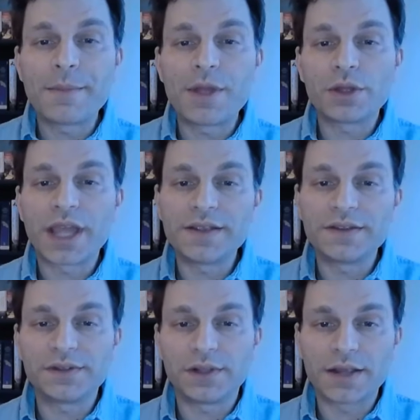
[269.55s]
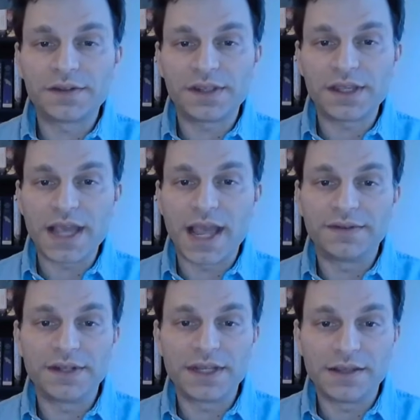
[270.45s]
MLK's legacy
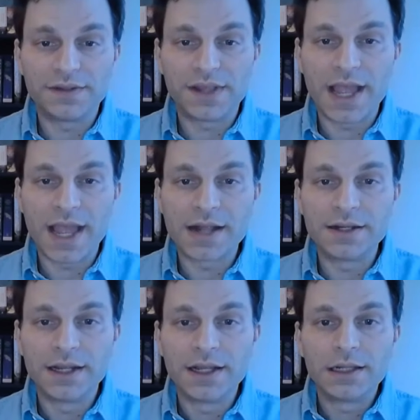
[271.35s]
as it is and